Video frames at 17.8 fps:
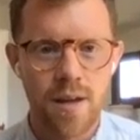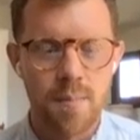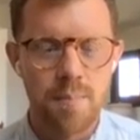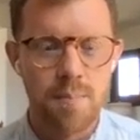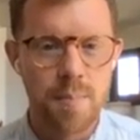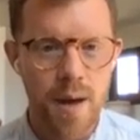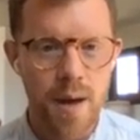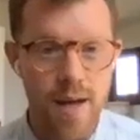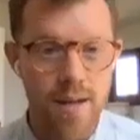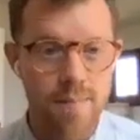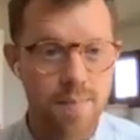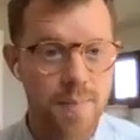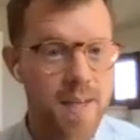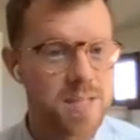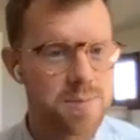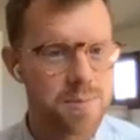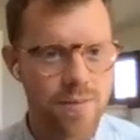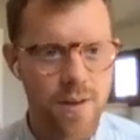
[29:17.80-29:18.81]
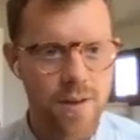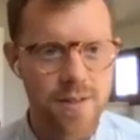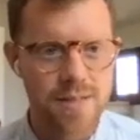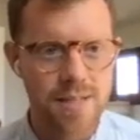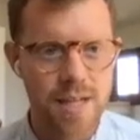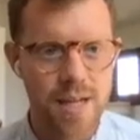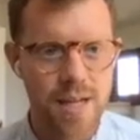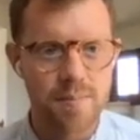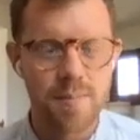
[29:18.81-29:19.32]
But as we've all
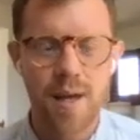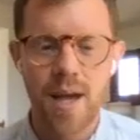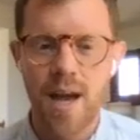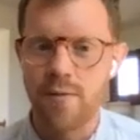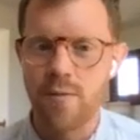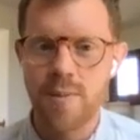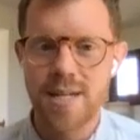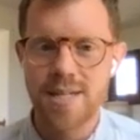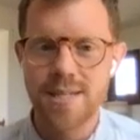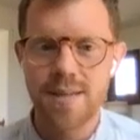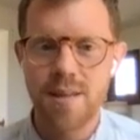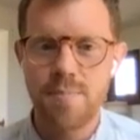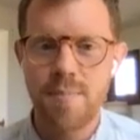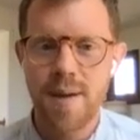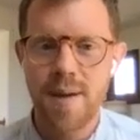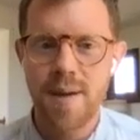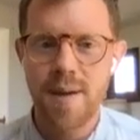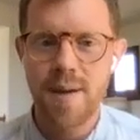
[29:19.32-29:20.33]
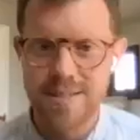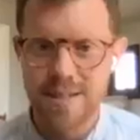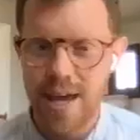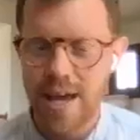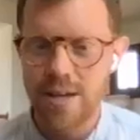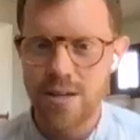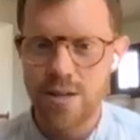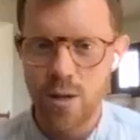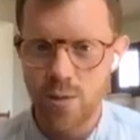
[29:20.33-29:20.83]
seen, government isn't the best
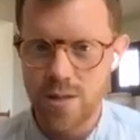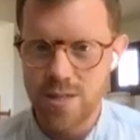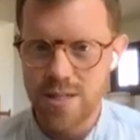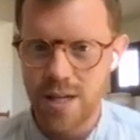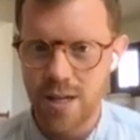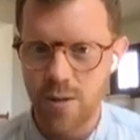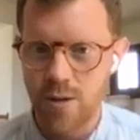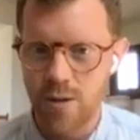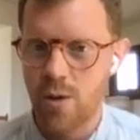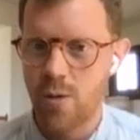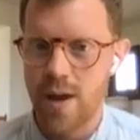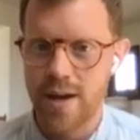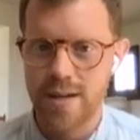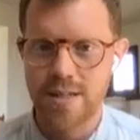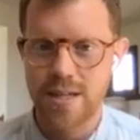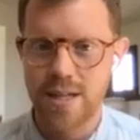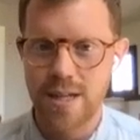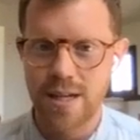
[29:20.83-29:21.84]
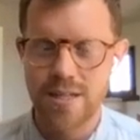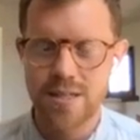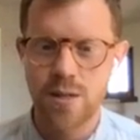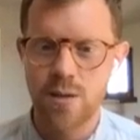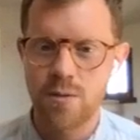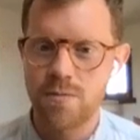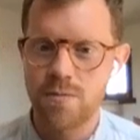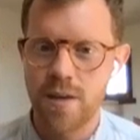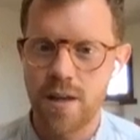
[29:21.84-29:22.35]
at noticing or correcting its
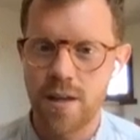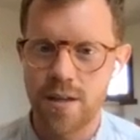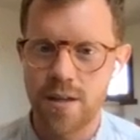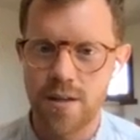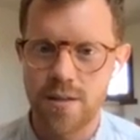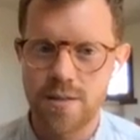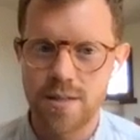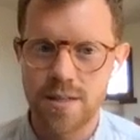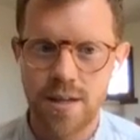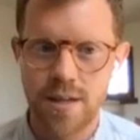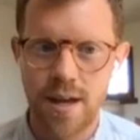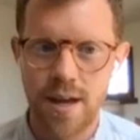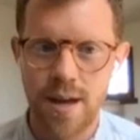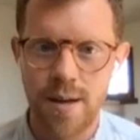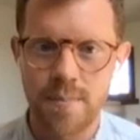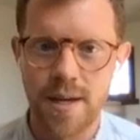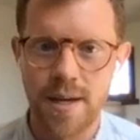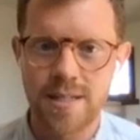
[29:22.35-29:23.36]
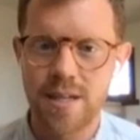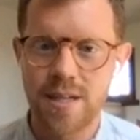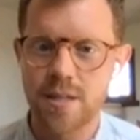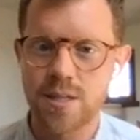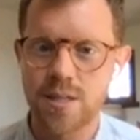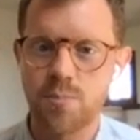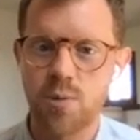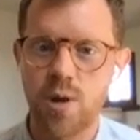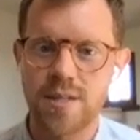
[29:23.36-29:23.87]
own failures until
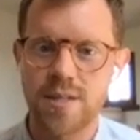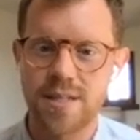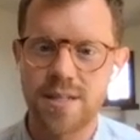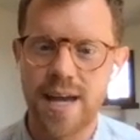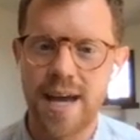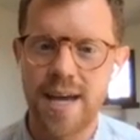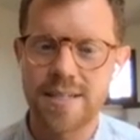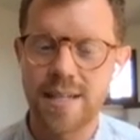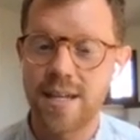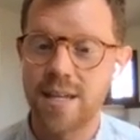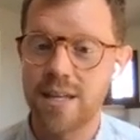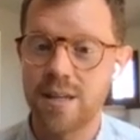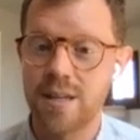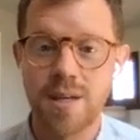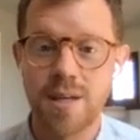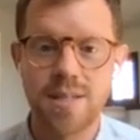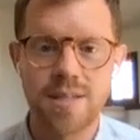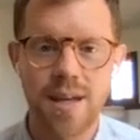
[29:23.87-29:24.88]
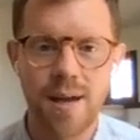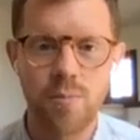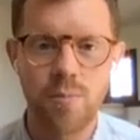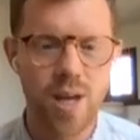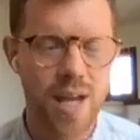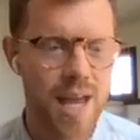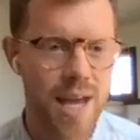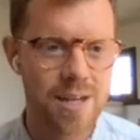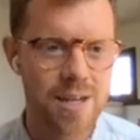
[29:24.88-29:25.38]
it's brought to task. And in the meantime, we
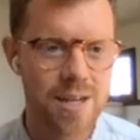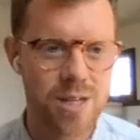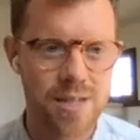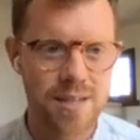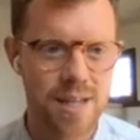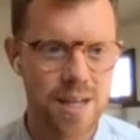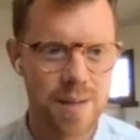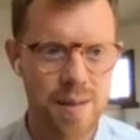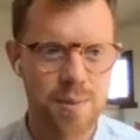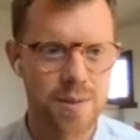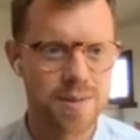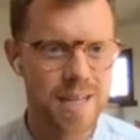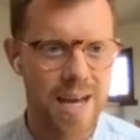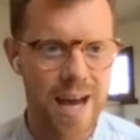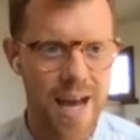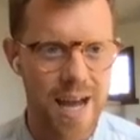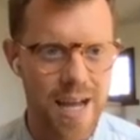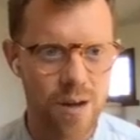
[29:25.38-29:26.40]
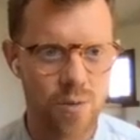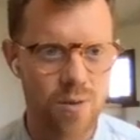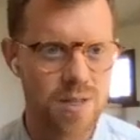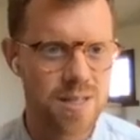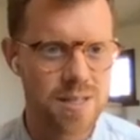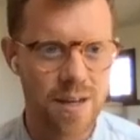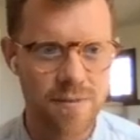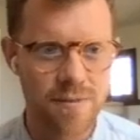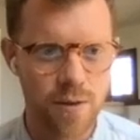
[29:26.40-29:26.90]
can't just let people die or
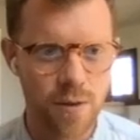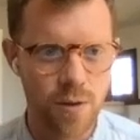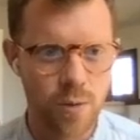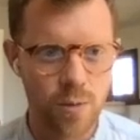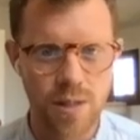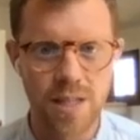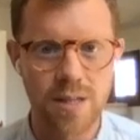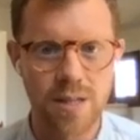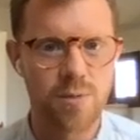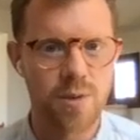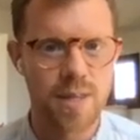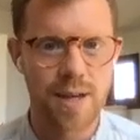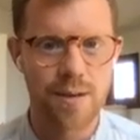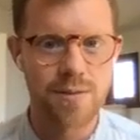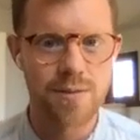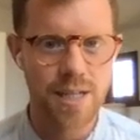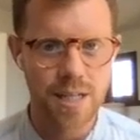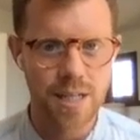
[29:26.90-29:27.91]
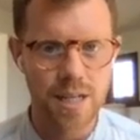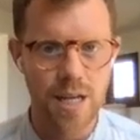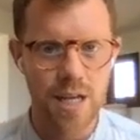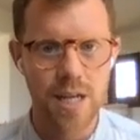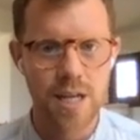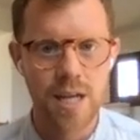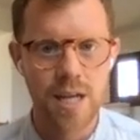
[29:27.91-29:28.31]
suffer or live without dignity.